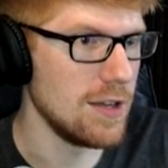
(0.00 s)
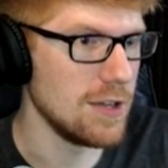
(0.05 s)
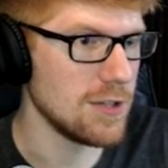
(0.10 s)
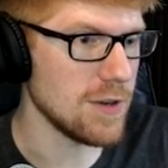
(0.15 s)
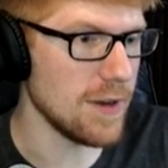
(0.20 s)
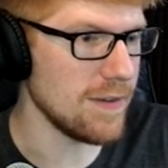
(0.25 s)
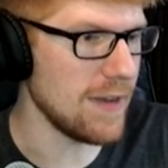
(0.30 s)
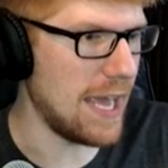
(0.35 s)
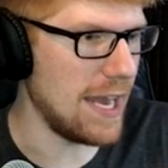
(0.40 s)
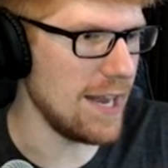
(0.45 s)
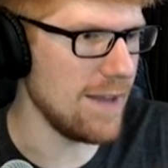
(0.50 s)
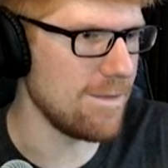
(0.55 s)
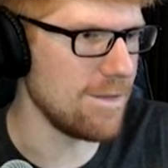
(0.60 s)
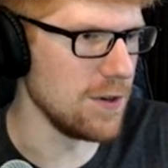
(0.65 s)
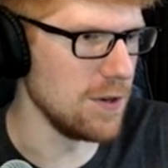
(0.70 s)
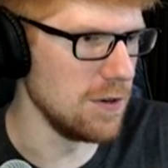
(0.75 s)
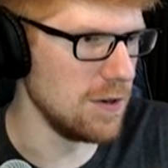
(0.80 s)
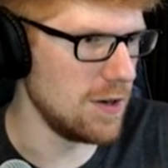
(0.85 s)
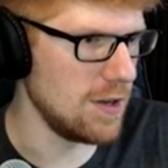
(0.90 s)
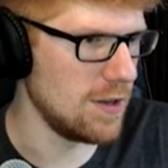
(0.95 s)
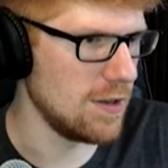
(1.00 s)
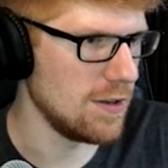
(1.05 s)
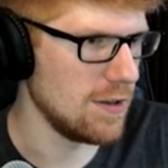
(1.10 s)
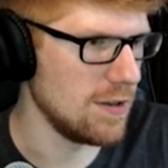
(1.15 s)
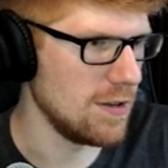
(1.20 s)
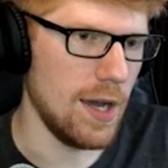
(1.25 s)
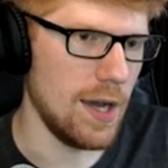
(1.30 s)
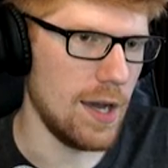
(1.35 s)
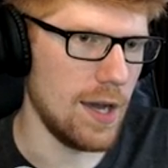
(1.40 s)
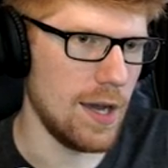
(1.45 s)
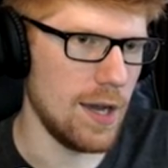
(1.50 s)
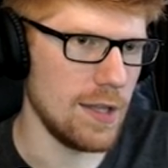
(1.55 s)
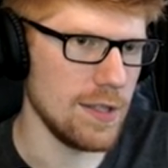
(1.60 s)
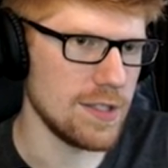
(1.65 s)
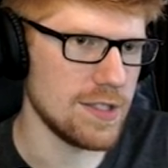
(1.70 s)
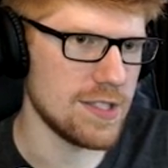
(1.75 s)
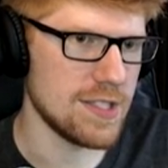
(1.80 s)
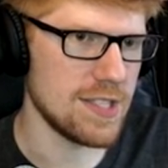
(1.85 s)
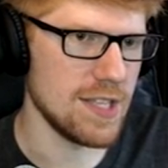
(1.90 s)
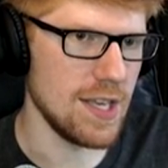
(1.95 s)
Do I have any food? Uh,
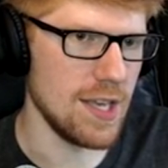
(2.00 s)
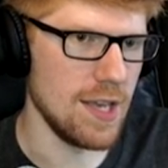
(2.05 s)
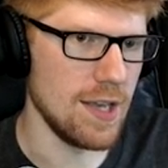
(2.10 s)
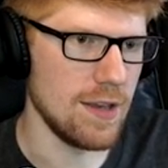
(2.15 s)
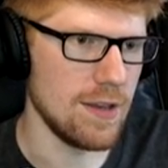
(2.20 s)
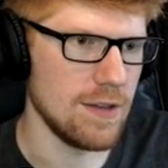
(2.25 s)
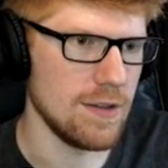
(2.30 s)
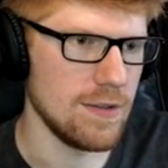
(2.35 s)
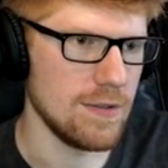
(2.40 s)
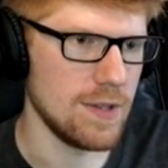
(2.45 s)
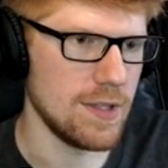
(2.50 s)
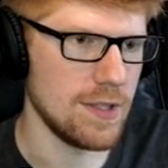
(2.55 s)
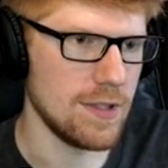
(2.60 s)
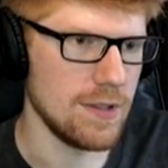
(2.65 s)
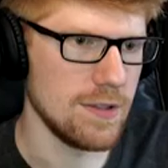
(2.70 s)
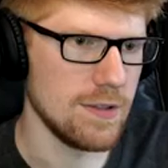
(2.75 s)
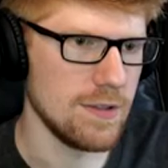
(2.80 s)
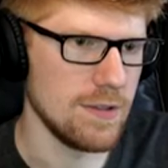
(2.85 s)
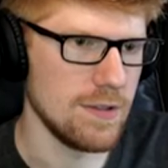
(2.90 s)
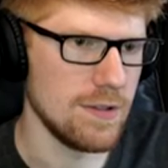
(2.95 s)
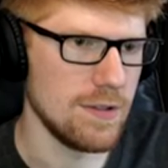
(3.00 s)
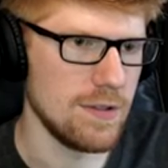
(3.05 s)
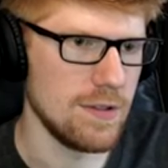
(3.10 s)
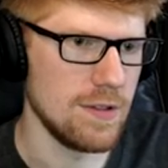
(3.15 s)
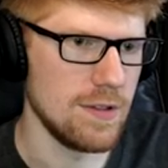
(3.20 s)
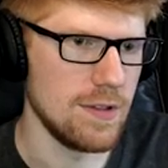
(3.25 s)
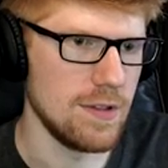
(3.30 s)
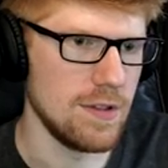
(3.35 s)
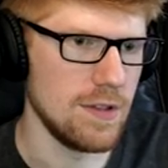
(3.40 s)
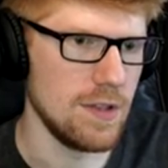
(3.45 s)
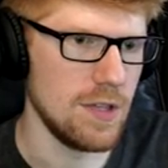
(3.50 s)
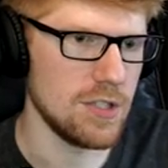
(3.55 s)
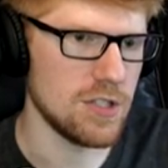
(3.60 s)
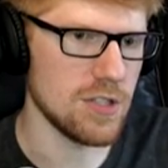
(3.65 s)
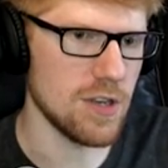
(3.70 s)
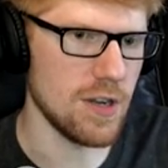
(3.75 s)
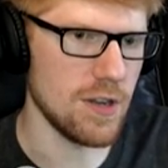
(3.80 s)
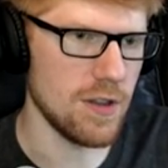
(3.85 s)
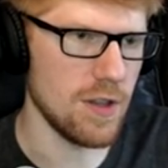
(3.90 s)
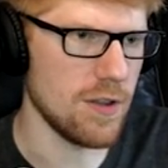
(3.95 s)
let's see. Well, is
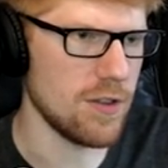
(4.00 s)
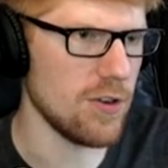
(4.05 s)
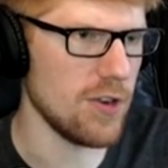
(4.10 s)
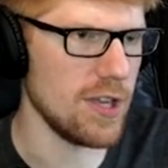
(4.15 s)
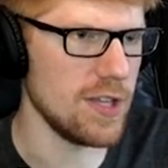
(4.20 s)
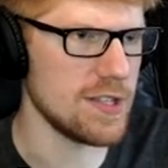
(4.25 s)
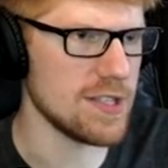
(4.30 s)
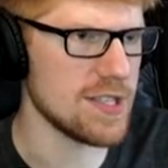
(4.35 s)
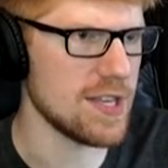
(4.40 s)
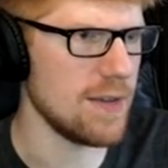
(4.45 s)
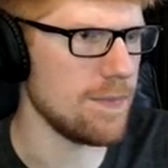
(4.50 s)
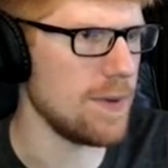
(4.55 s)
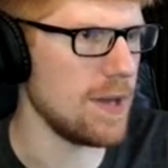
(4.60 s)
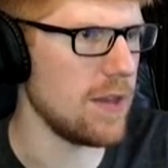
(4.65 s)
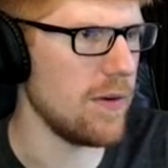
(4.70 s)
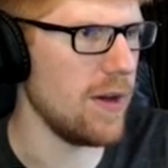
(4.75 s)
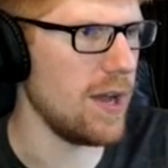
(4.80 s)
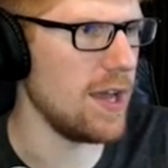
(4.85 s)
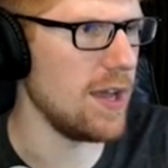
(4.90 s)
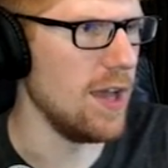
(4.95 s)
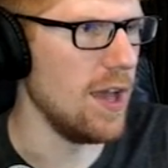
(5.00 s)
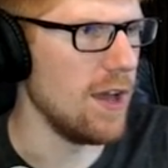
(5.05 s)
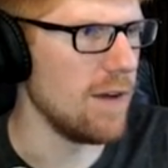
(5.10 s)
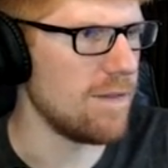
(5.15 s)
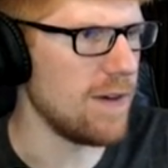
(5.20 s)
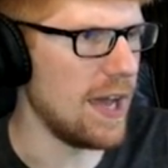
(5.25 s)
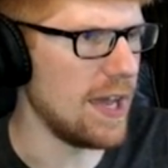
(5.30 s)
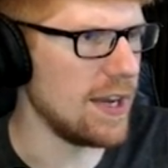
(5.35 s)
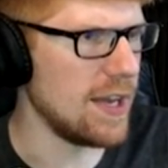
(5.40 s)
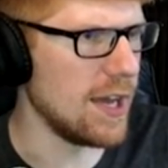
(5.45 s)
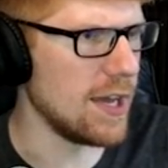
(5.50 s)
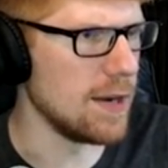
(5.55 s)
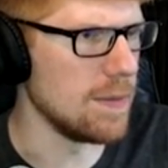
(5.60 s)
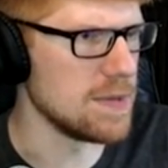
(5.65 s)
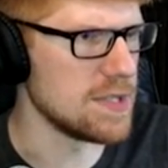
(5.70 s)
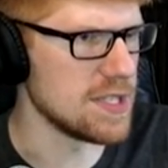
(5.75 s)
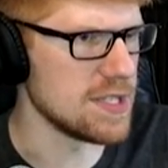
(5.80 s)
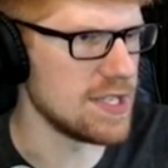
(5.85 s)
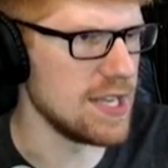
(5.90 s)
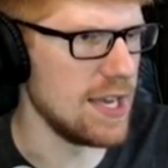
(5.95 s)
there other hidden stuff, by the way? Find
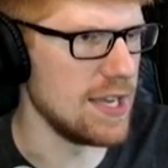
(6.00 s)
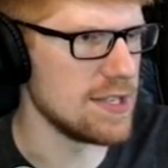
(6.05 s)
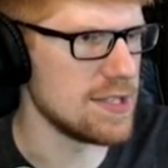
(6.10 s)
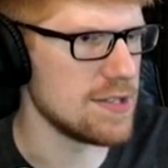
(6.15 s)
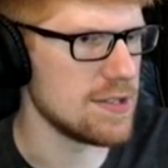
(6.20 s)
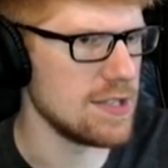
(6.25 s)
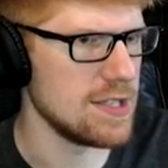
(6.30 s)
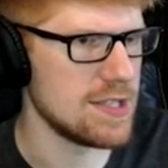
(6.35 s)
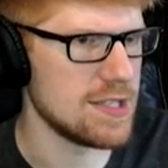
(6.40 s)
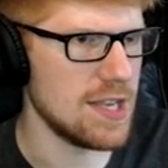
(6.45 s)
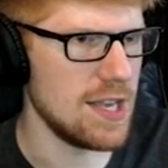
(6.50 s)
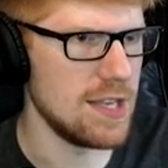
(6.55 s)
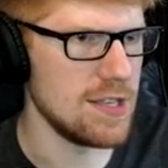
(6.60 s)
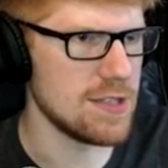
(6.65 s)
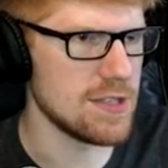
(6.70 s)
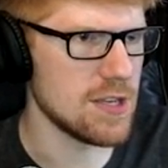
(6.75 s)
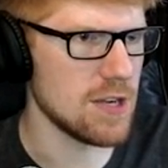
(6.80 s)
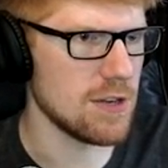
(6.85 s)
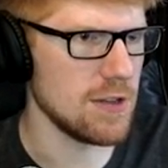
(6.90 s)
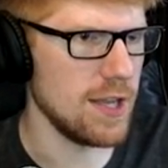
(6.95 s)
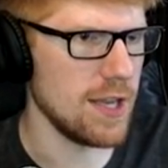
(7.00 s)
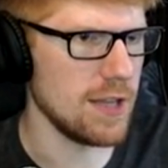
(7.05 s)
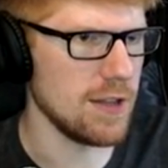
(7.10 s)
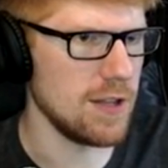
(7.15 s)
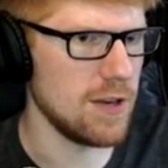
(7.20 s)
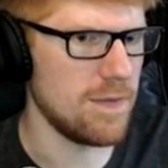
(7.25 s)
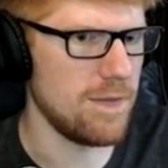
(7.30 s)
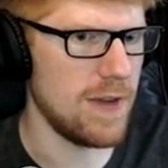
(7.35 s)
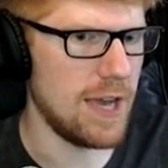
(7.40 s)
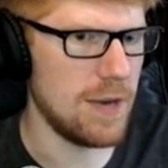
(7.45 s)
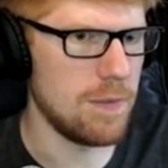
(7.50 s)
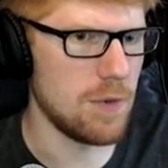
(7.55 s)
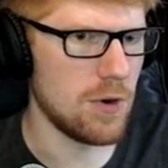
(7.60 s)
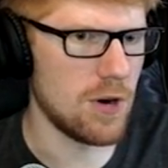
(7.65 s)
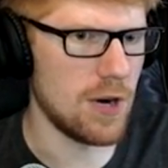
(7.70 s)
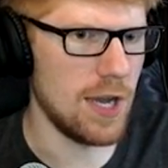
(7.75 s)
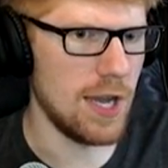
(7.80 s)
items, it says. It says you're likely to find more